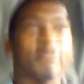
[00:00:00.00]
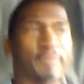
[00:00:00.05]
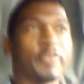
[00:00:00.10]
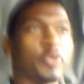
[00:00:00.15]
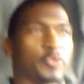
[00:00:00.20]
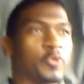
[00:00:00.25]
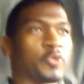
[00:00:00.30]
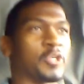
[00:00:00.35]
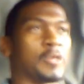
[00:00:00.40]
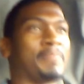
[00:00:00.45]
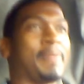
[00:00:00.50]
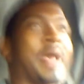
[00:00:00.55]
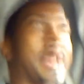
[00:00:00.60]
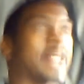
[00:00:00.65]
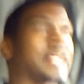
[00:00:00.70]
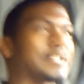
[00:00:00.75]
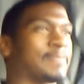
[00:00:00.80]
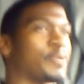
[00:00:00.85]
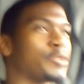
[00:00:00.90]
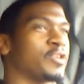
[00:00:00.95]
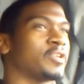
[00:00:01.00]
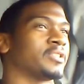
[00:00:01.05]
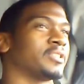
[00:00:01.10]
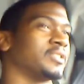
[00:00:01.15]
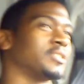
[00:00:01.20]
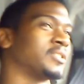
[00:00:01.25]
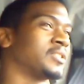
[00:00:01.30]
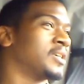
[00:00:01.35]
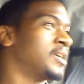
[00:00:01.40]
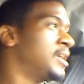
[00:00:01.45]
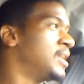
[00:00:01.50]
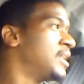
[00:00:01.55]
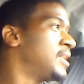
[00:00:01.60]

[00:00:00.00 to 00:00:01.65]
reviews or bad experiences,